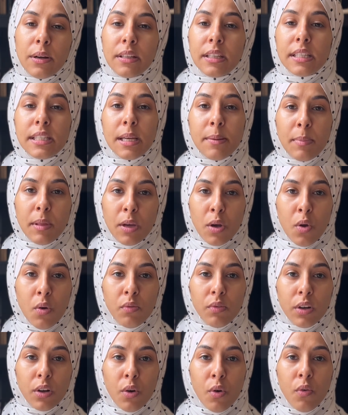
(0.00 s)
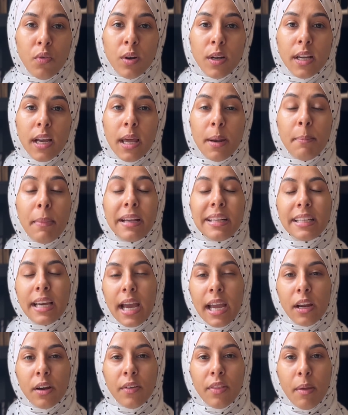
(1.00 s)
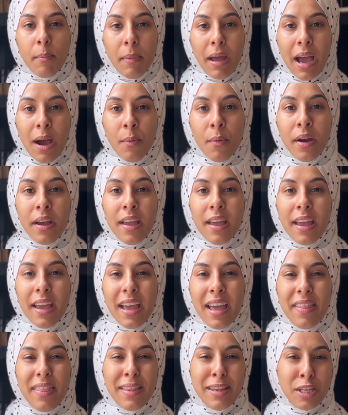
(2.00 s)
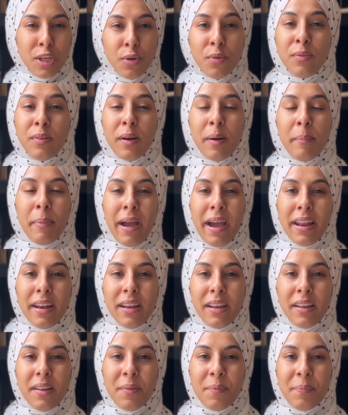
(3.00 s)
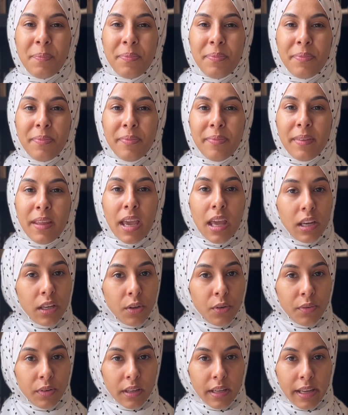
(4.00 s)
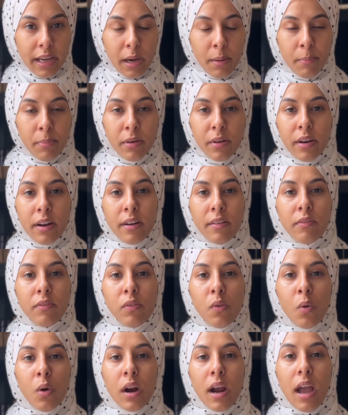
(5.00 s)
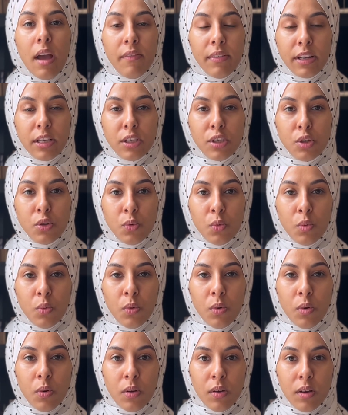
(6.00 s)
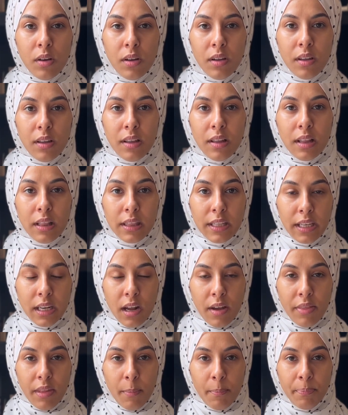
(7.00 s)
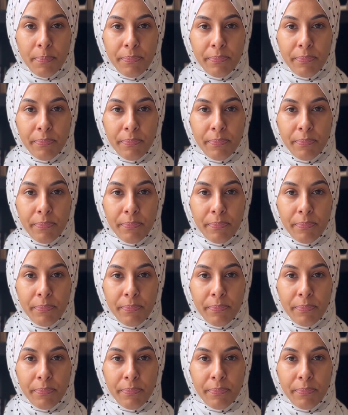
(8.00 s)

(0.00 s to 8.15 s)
the same thing over and over again might tire them out, and then you feel bad and you feel like a burden for having to lean on them.